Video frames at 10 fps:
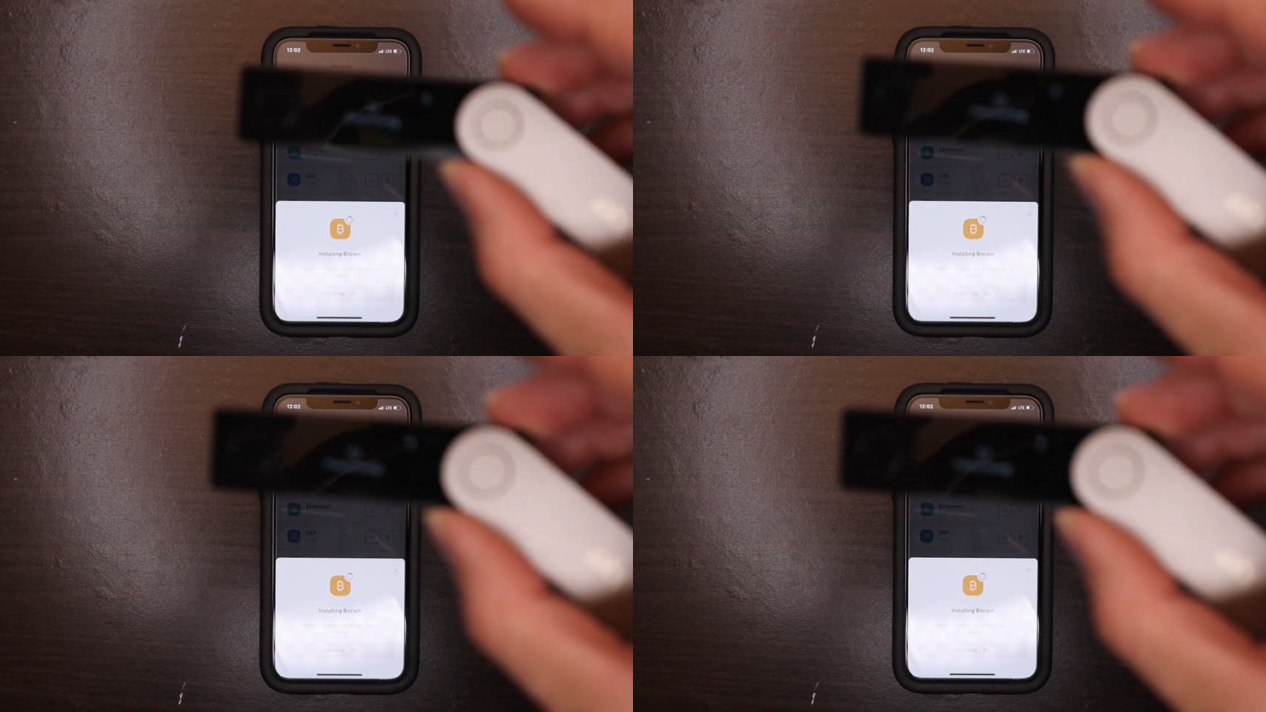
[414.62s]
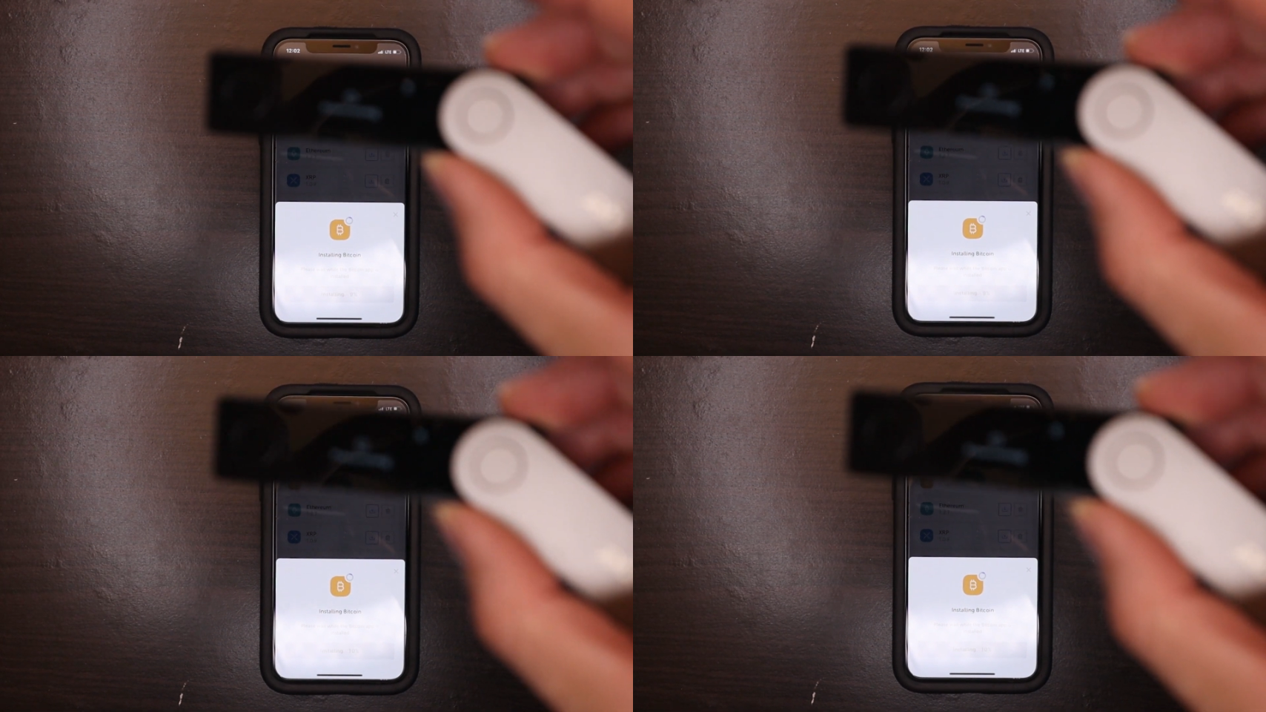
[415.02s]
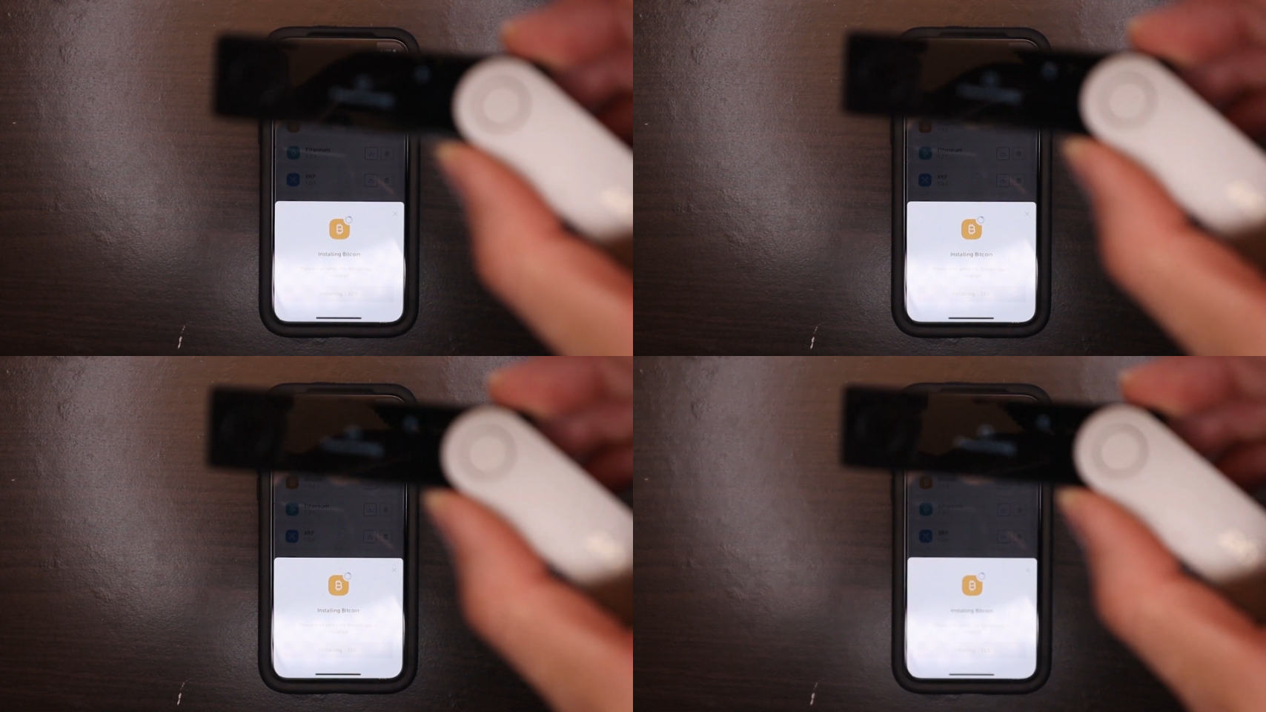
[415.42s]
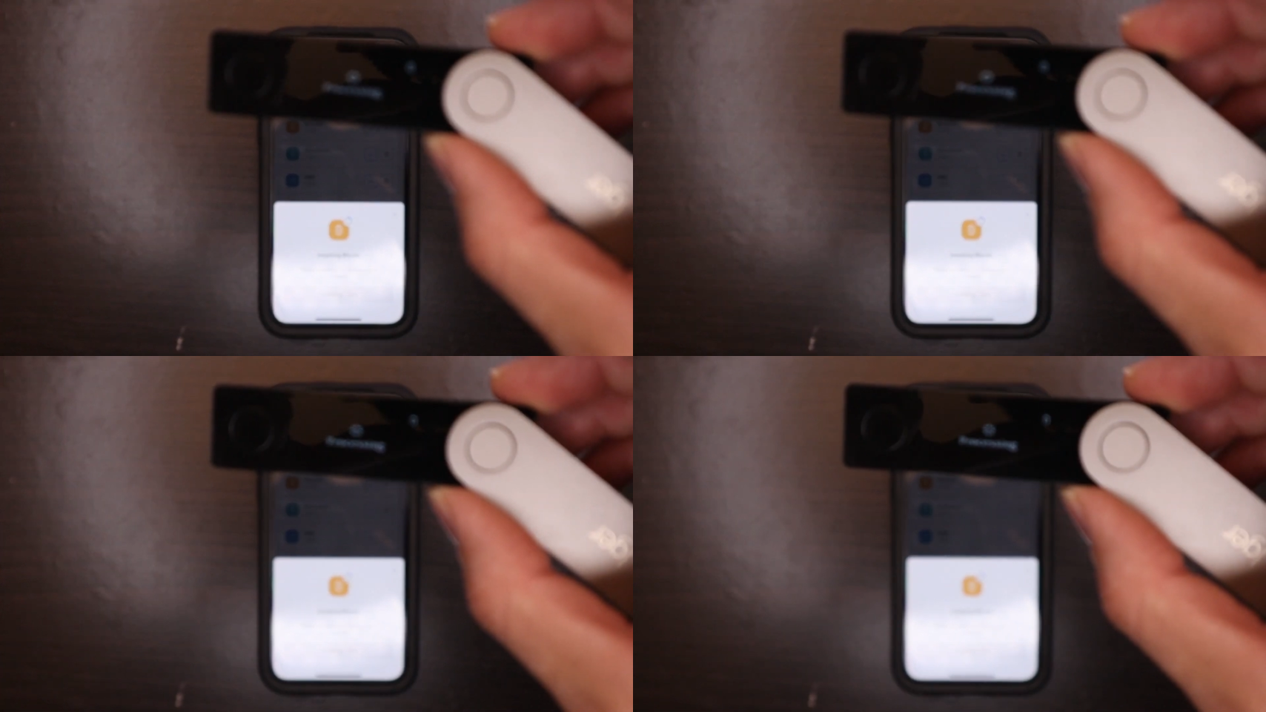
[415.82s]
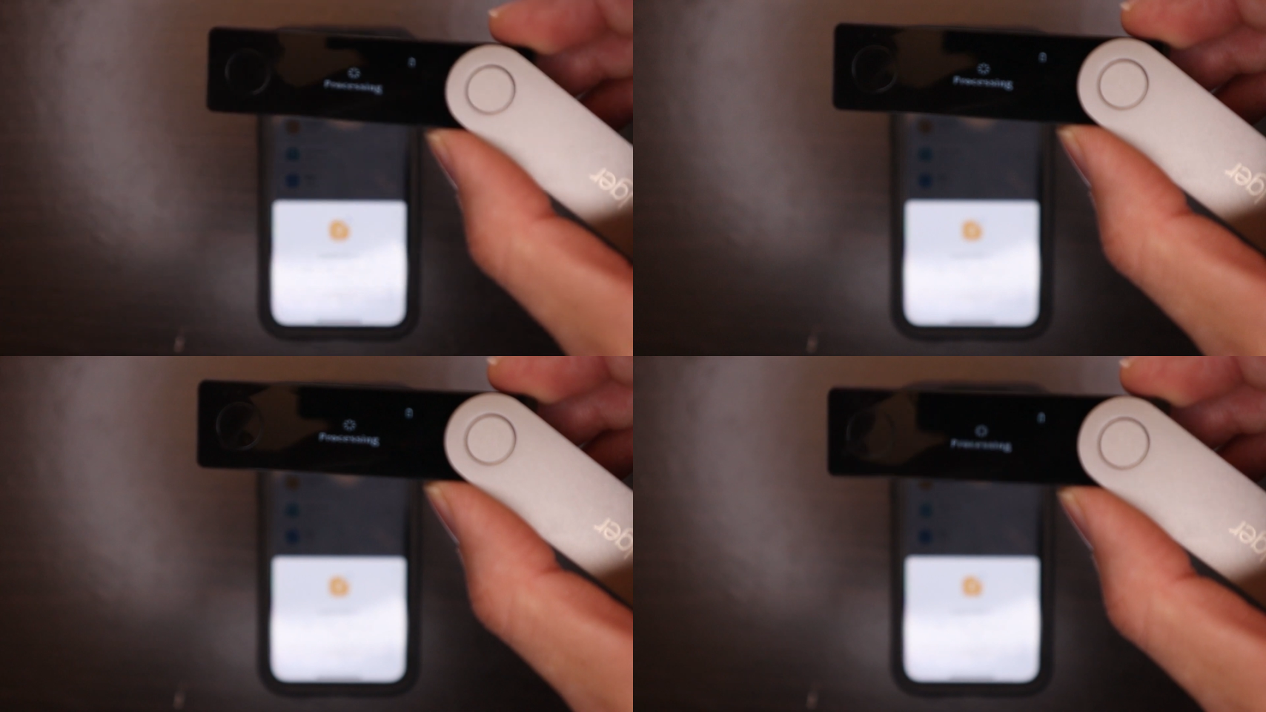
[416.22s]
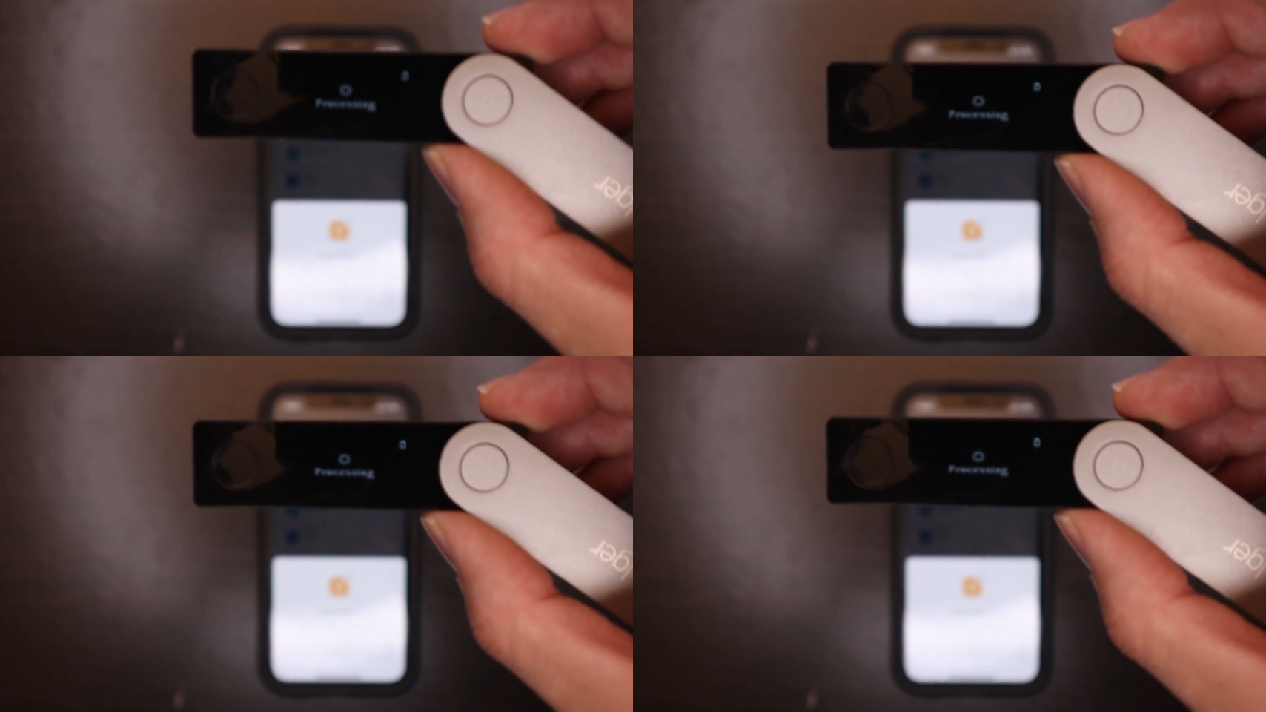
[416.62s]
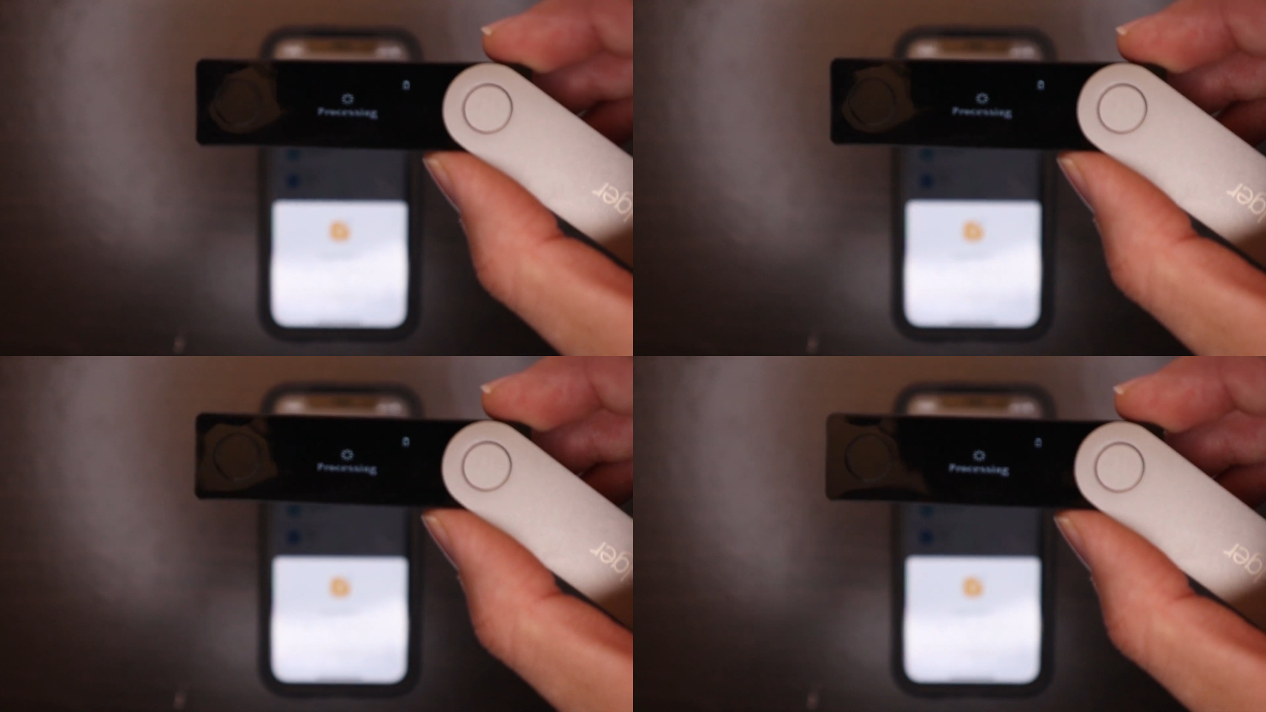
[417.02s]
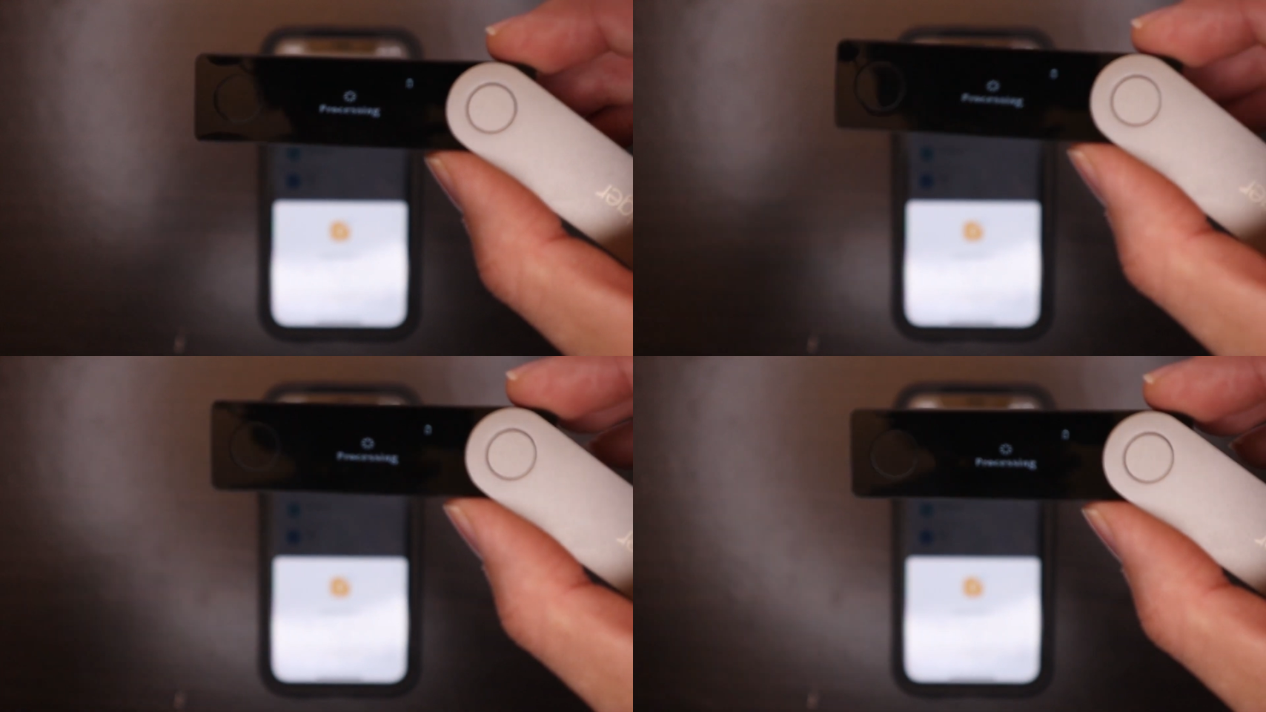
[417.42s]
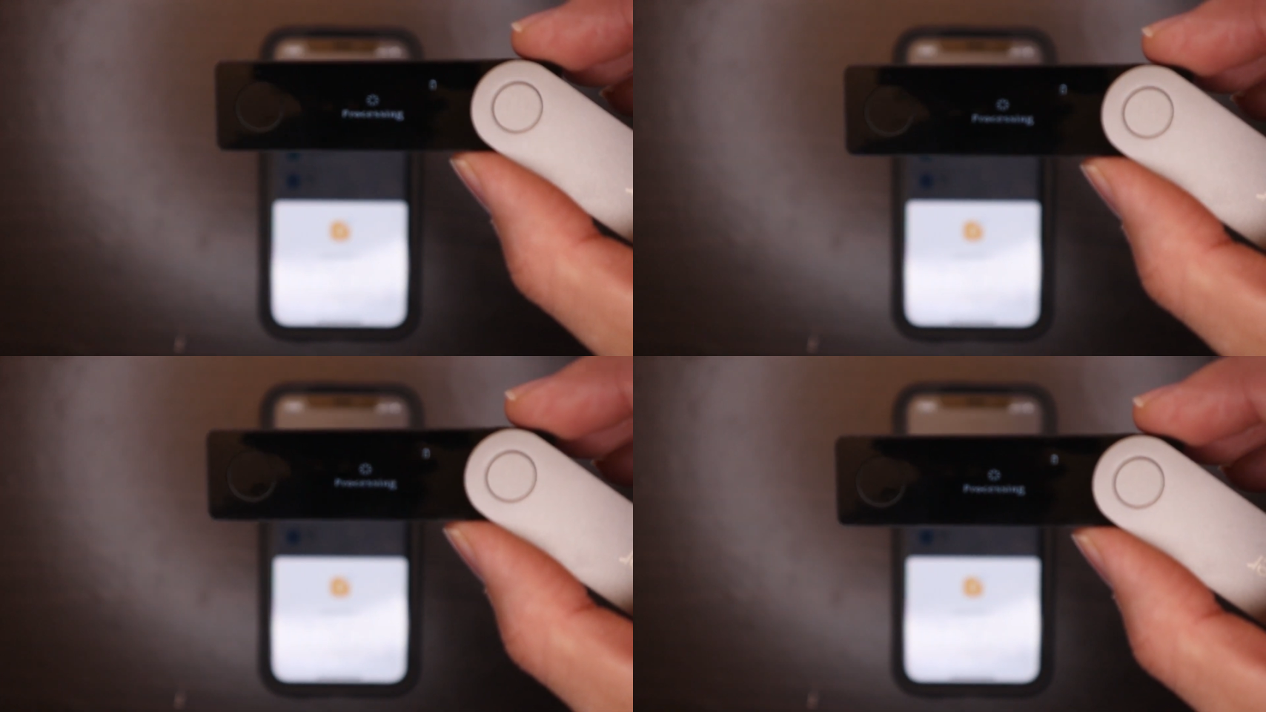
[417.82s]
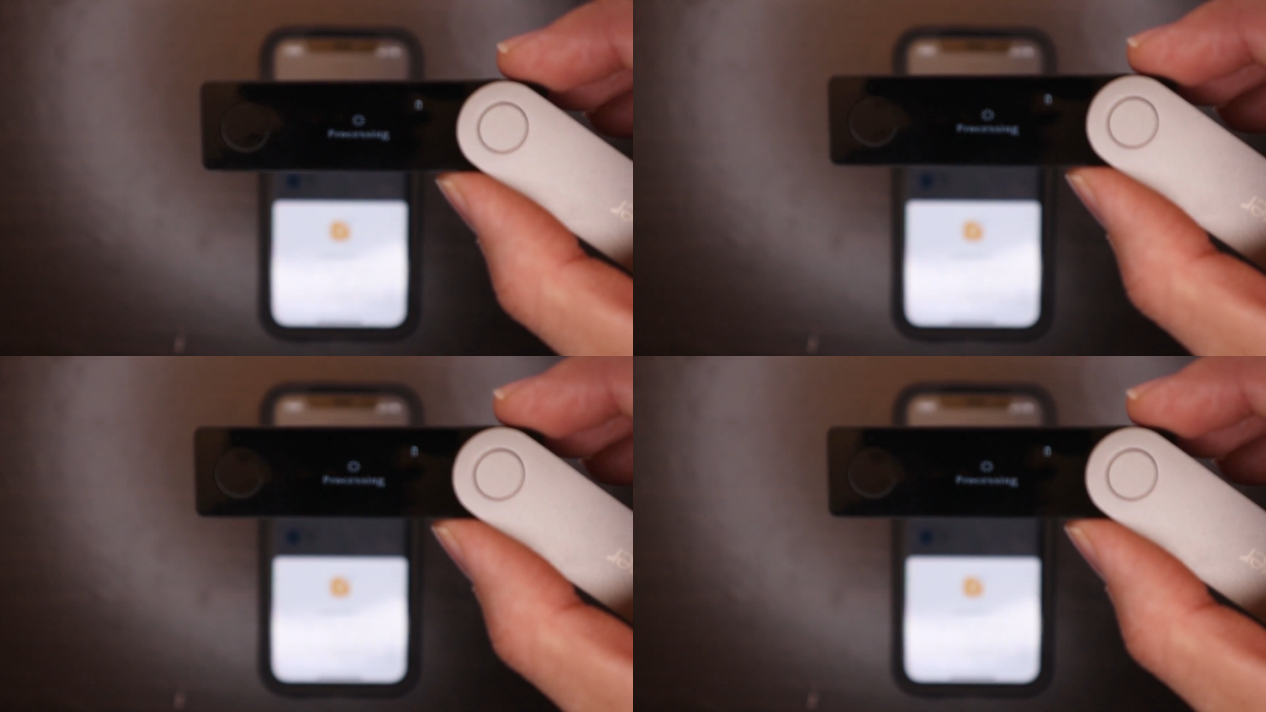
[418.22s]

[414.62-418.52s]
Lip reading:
(no speaker visible)